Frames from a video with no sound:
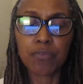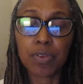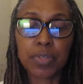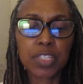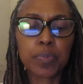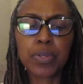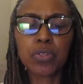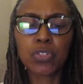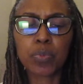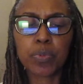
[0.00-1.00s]
From a
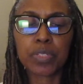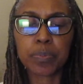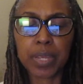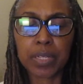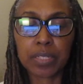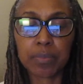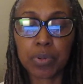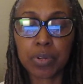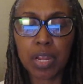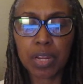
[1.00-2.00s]
spiritual perspective,
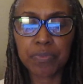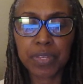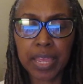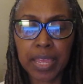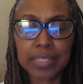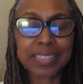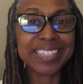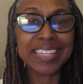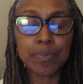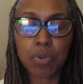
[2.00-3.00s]
pornography has
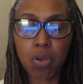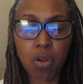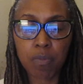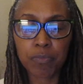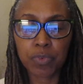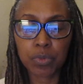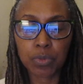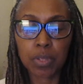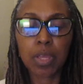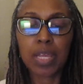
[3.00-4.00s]
deep harmful